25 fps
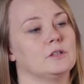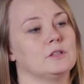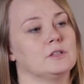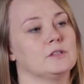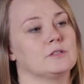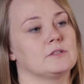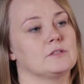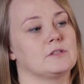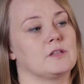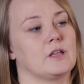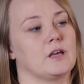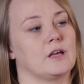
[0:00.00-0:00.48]

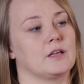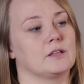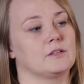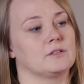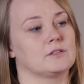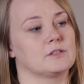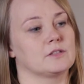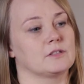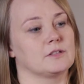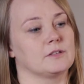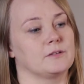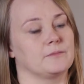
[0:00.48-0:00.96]
is
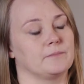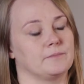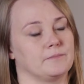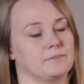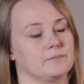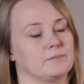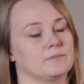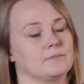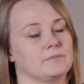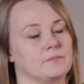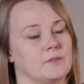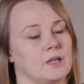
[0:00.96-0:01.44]
that,
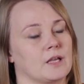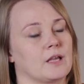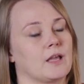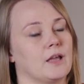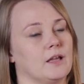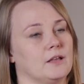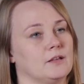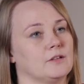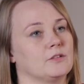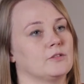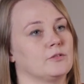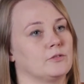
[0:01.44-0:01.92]

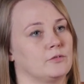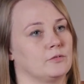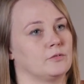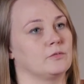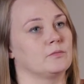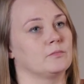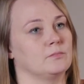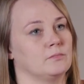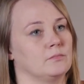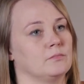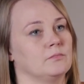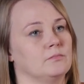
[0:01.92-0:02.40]
again,
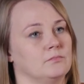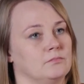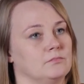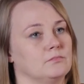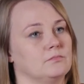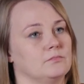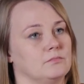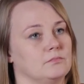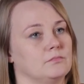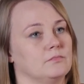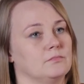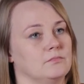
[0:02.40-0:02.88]
it's
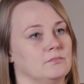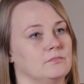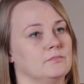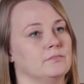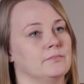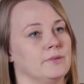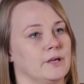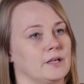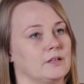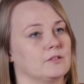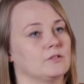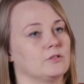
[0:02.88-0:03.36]

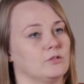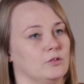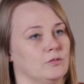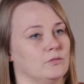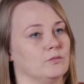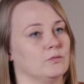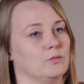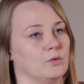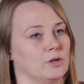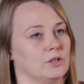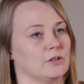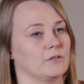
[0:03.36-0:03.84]
based
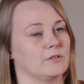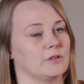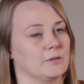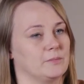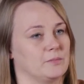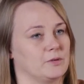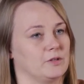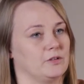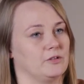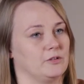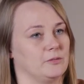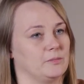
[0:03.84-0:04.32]
on one of the
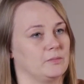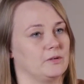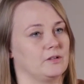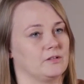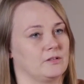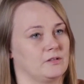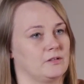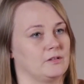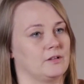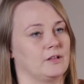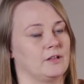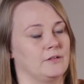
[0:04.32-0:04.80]

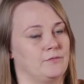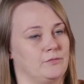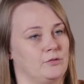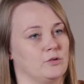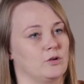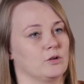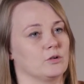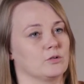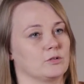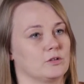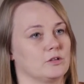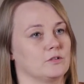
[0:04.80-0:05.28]
principles. If
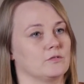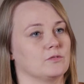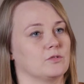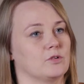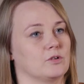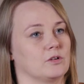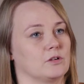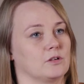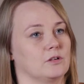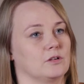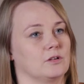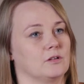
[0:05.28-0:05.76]
you're looking
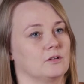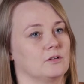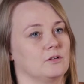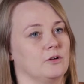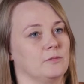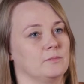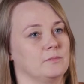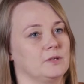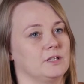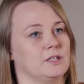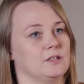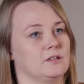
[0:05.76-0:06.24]
for a
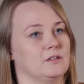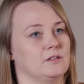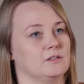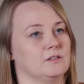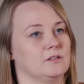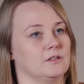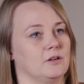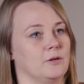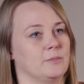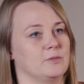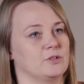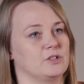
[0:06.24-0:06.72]

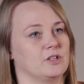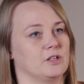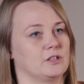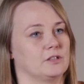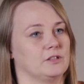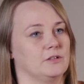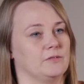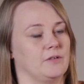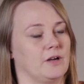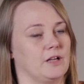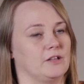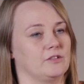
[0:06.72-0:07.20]
completely
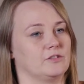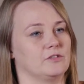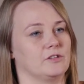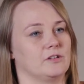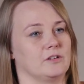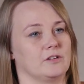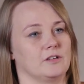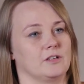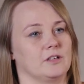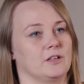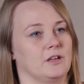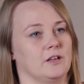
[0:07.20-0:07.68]
objective
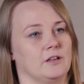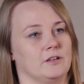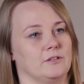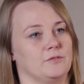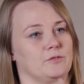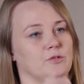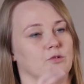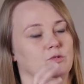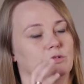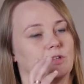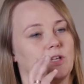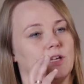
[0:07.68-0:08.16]
answer, even
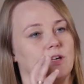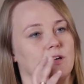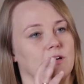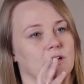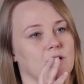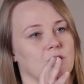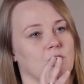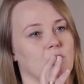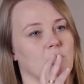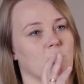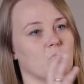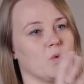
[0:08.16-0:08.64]
if you take
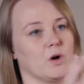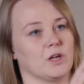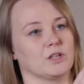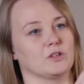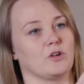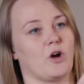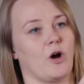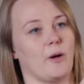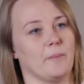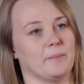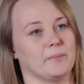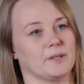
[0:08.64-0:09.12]

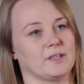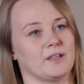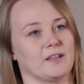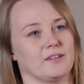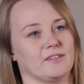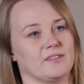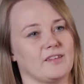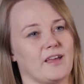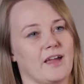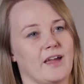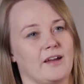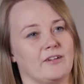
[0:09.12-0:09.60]
one
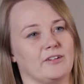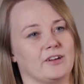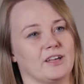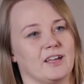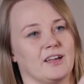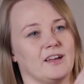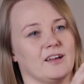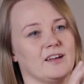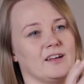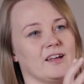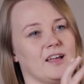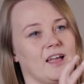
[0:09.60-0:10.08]
competence
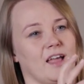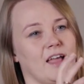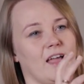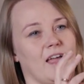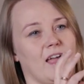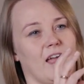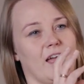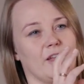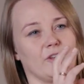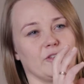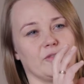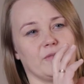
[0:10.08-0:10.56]
area
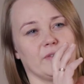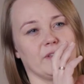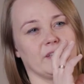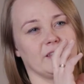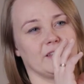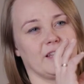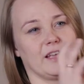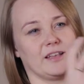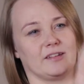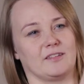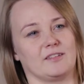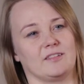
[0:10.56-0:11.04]
and you
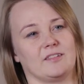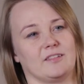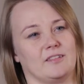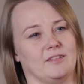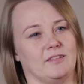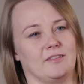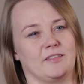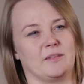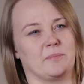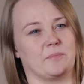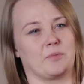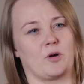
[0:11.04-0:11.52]
think
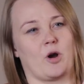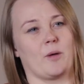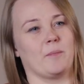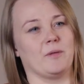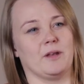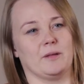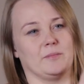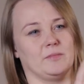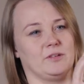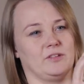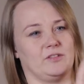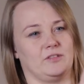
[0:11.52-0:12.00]
that's the
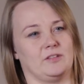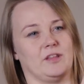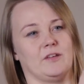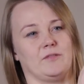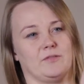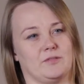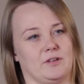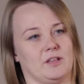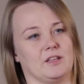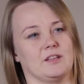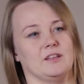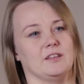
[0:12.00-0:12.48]
problem is
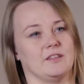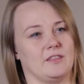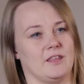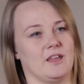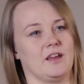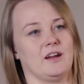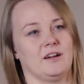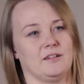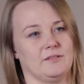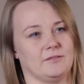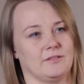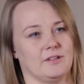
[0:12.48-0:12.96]
definitely
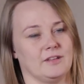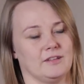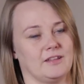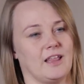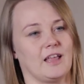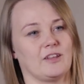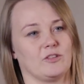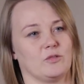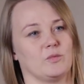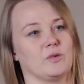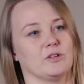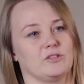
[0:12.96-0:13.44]
there, and
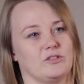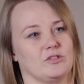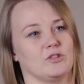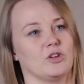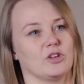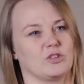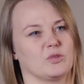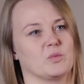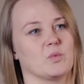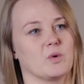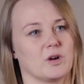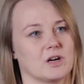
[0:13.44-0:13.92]
that's what's
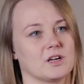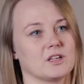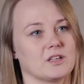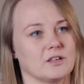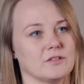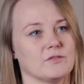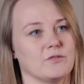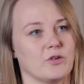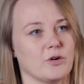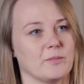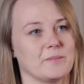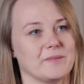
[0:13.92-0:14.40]
not
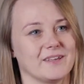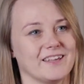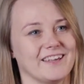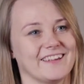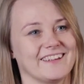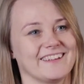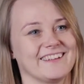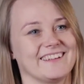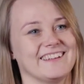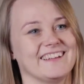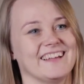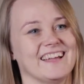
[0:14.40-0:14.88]
working for
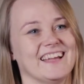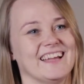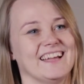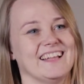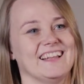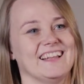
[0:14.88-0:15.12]
me,